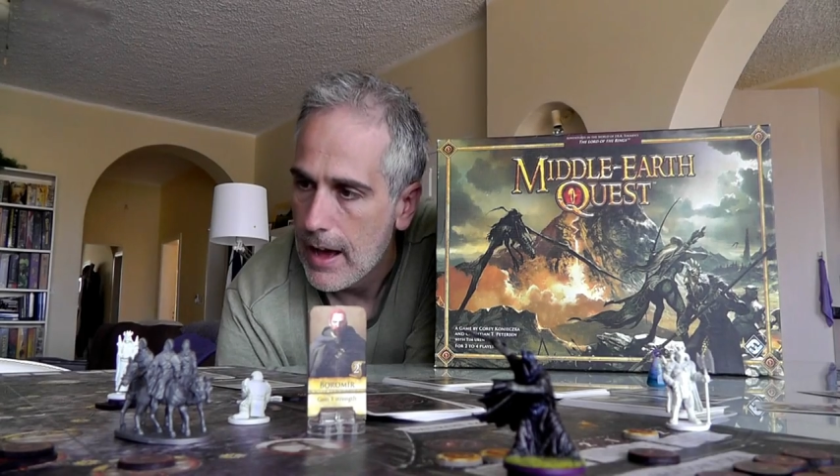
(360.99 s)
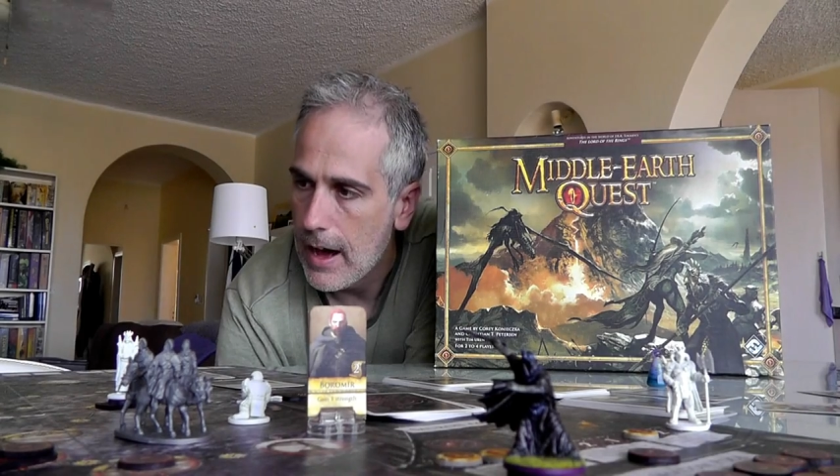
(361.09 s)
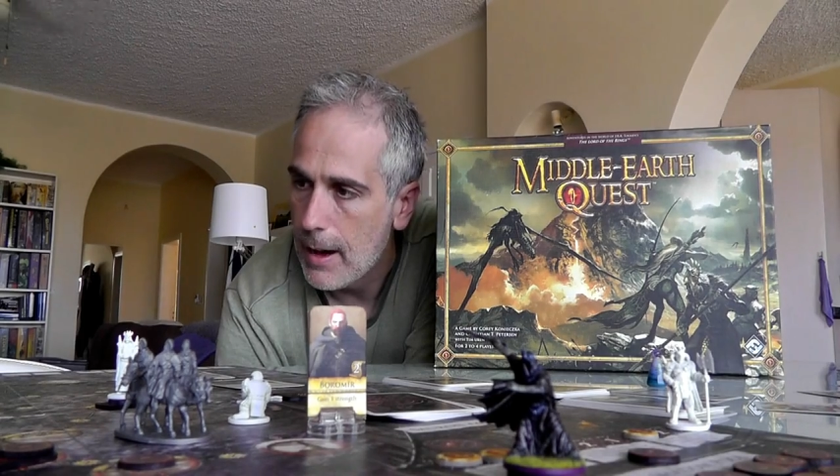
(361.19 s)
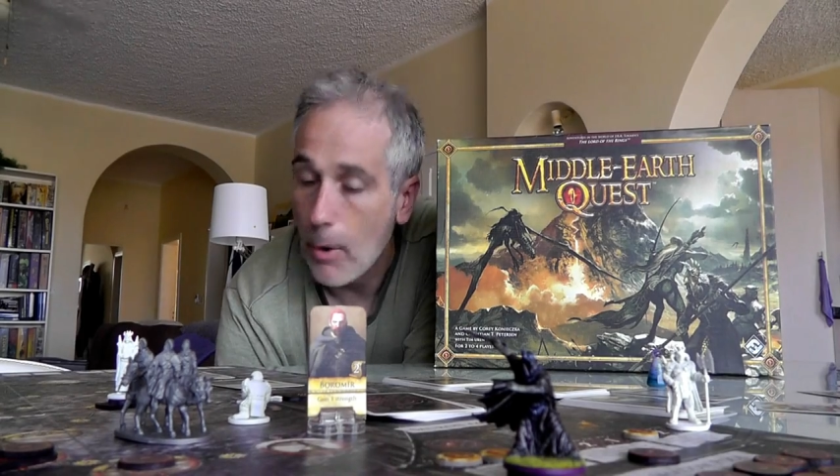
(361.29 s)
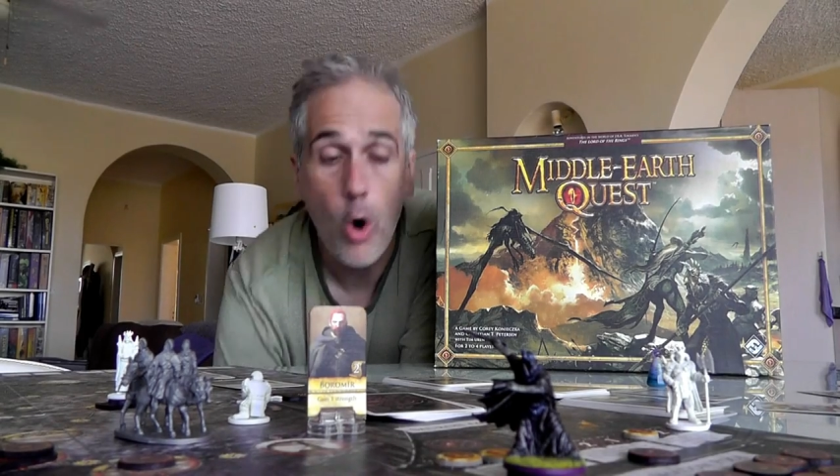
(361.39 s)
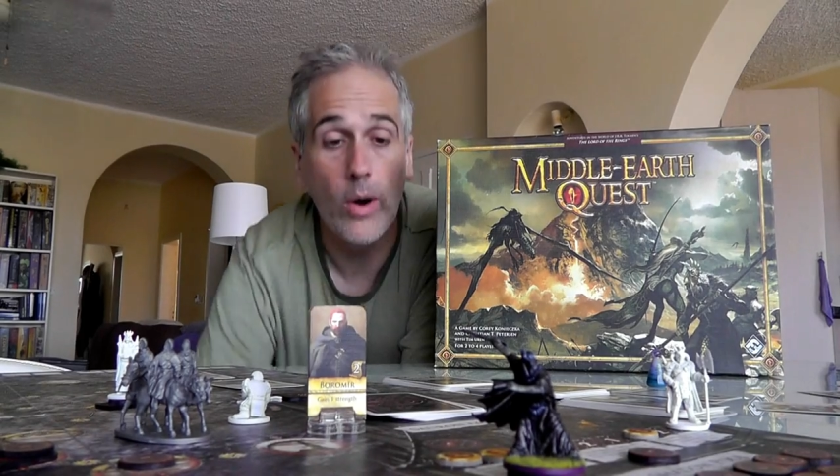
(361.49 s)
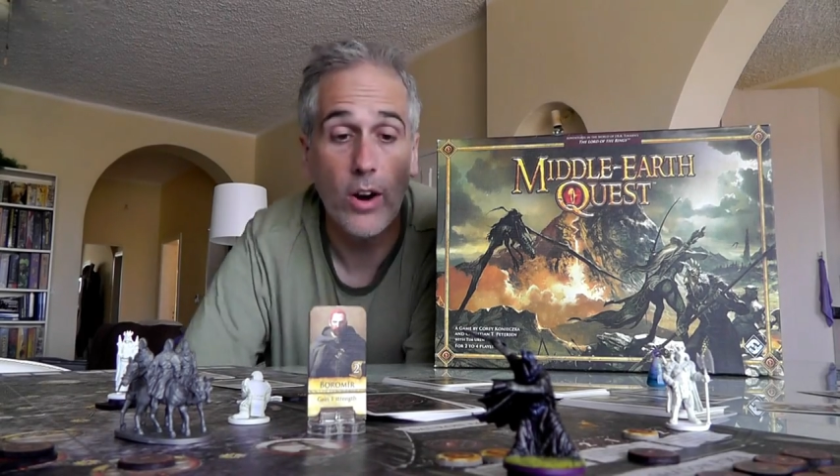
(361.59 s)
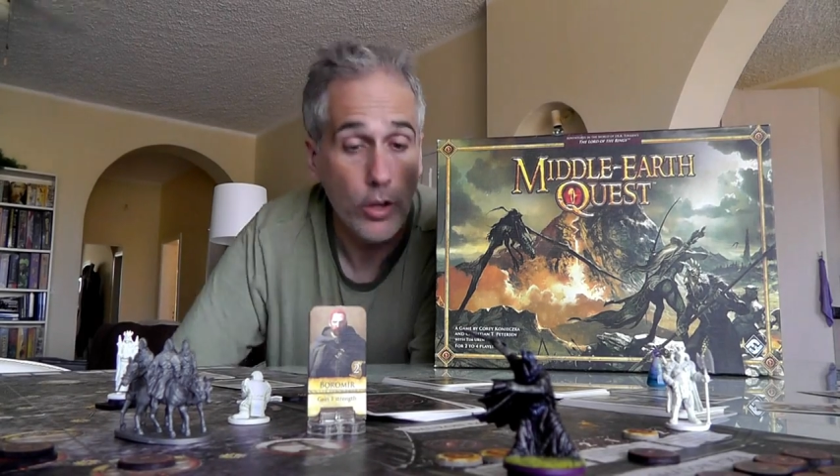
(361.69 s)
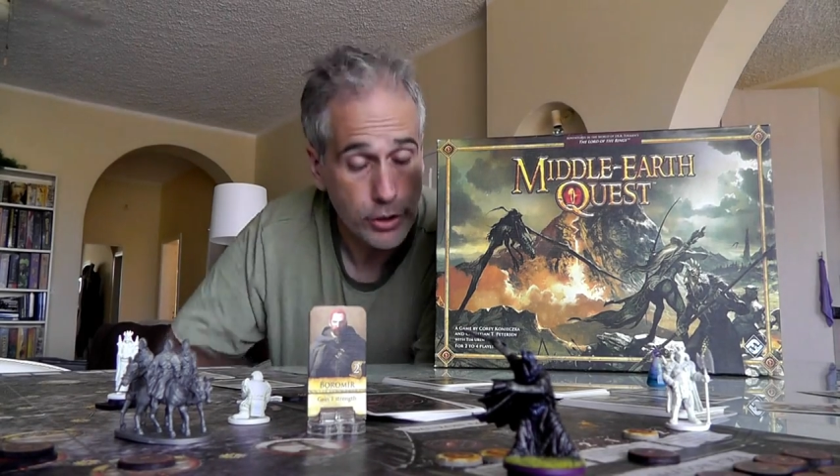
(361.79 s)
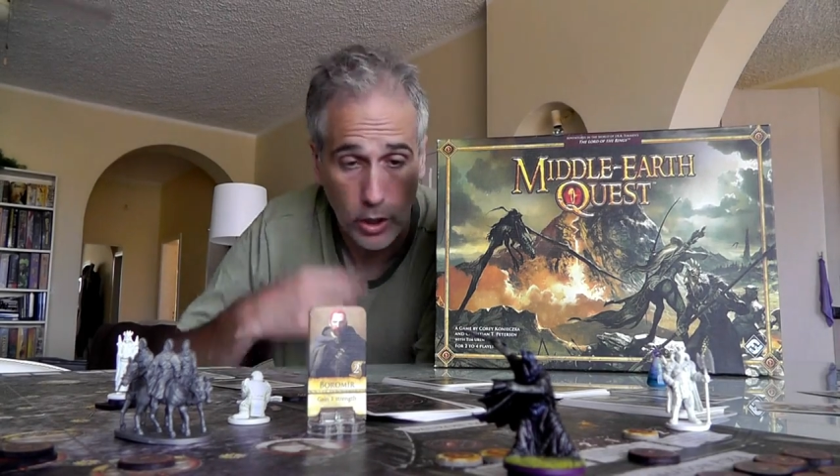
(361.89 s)
Um, oh,
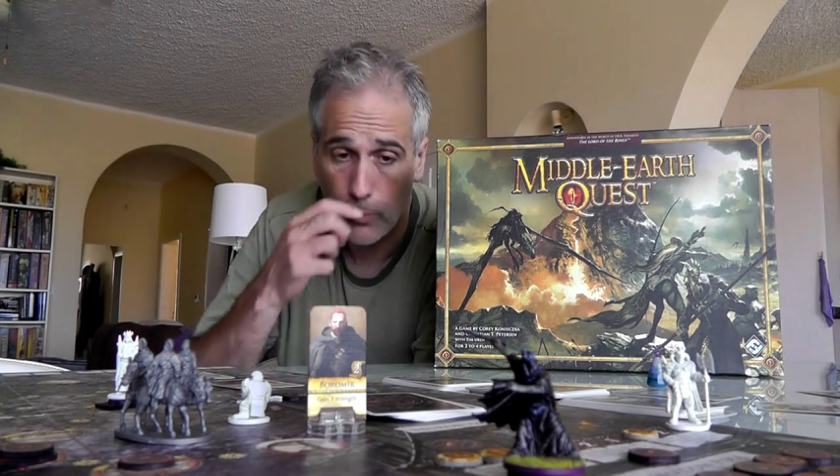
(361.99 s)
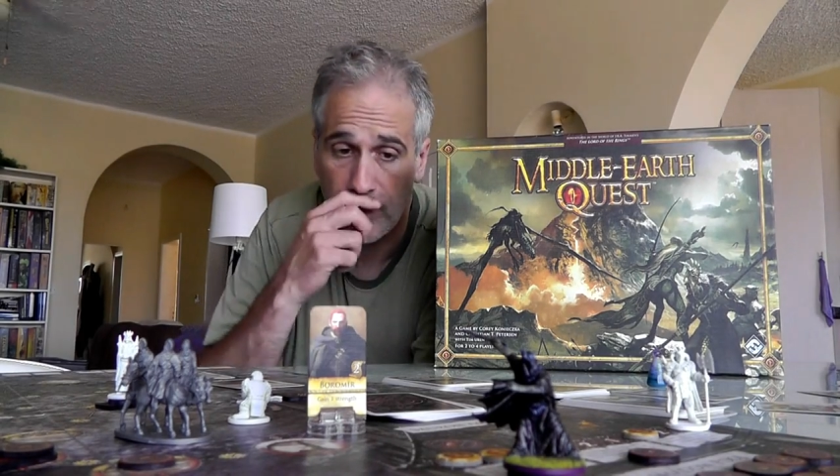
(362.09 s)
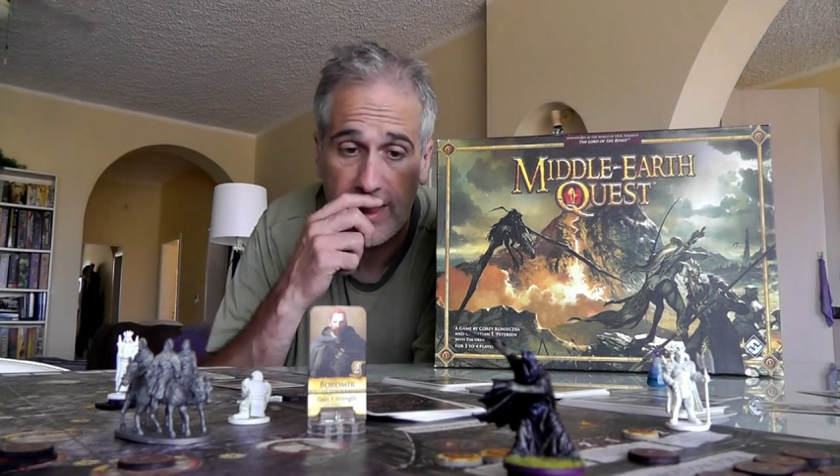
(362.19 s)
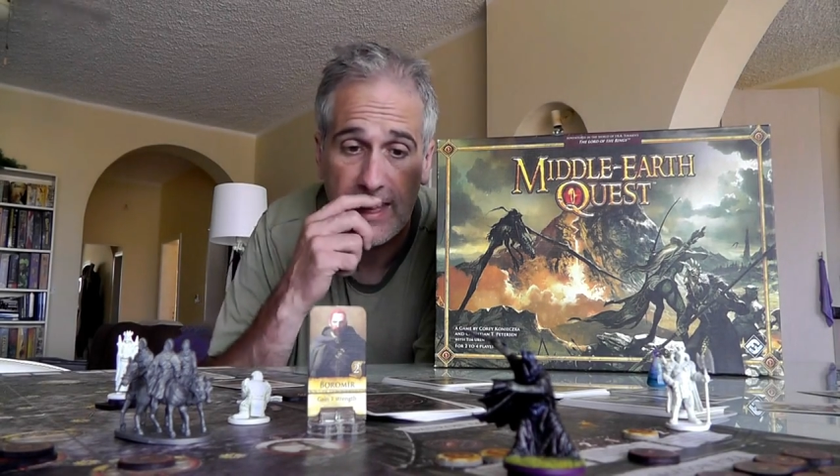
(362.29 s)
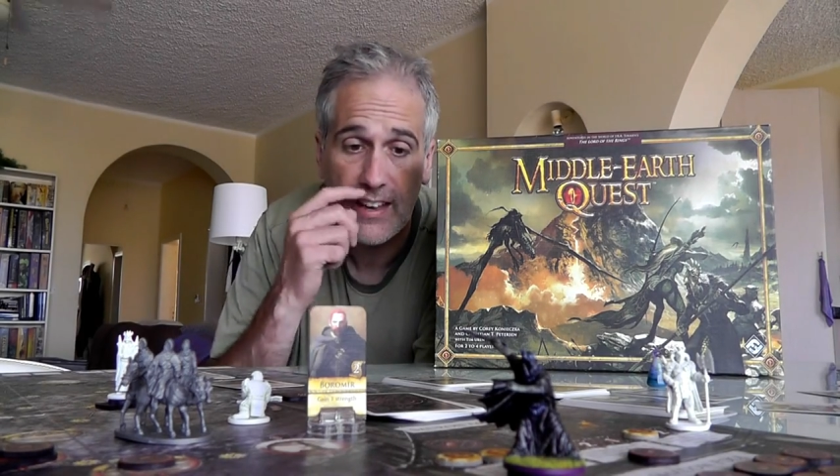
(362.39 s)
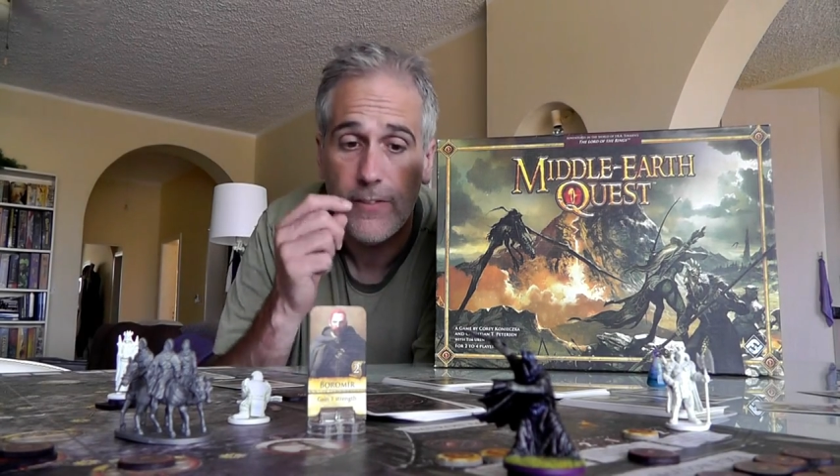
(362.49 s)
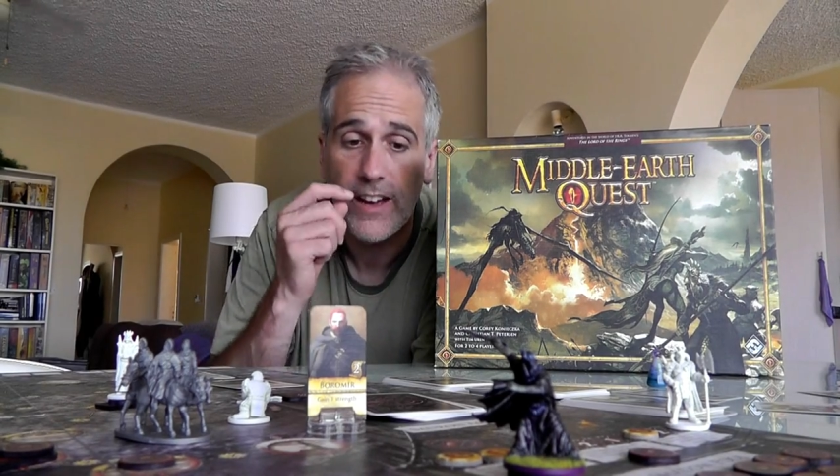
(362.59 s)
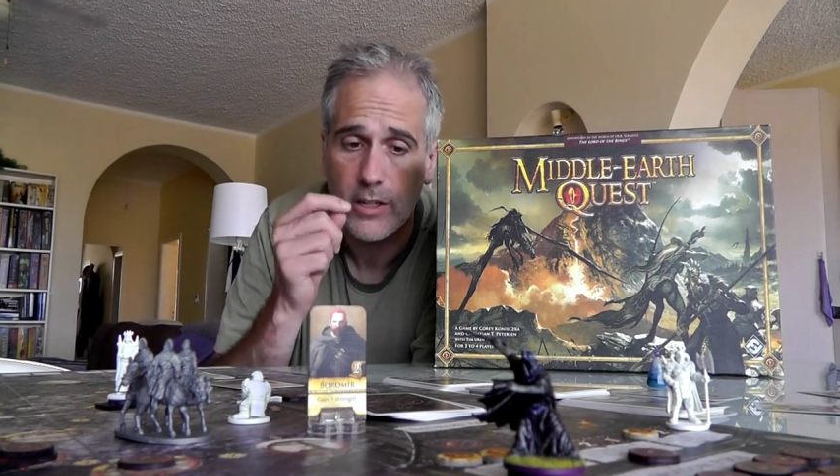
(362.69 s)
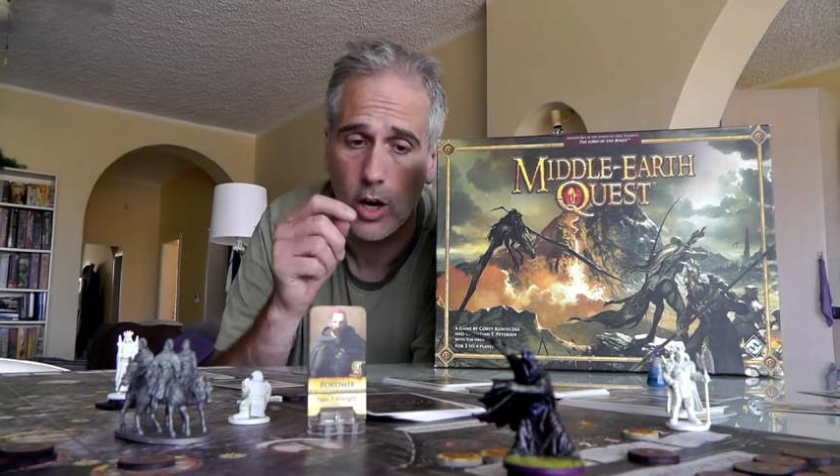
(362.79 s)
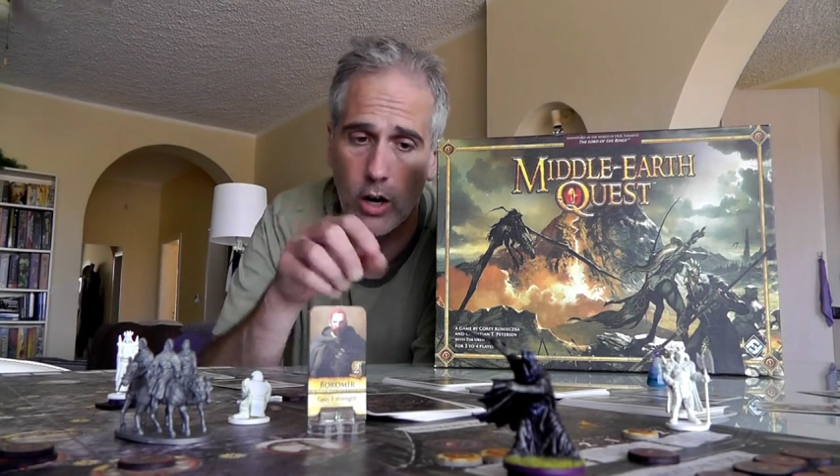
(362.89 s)
and also the
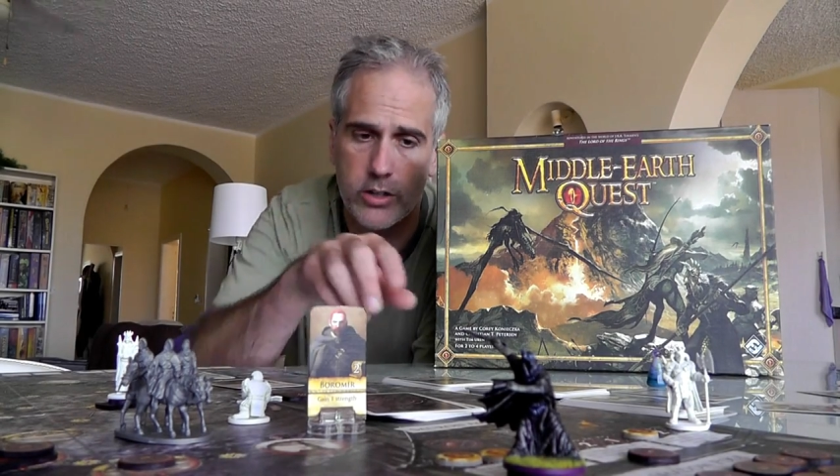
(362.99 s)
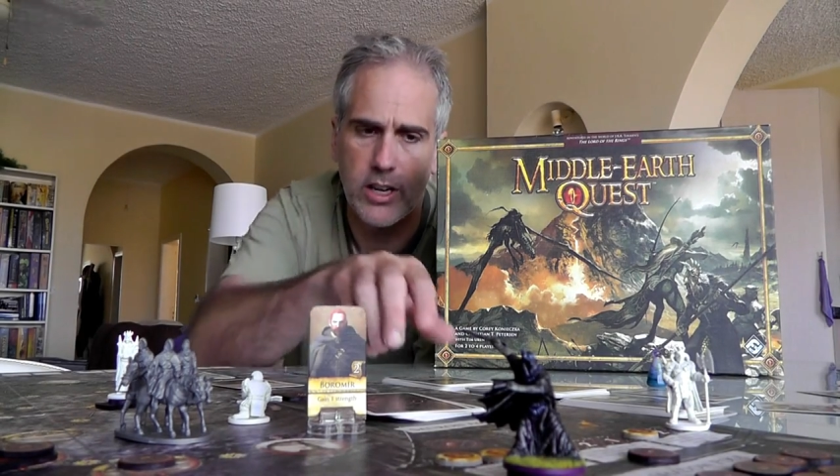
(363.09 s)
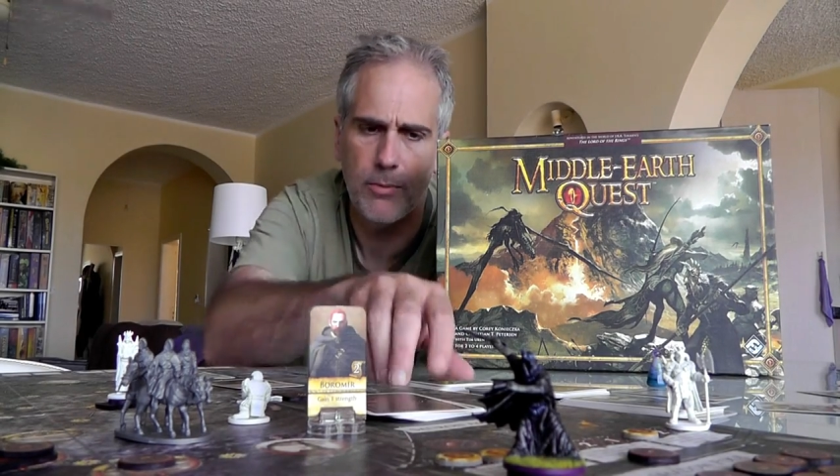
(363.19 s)
event cards.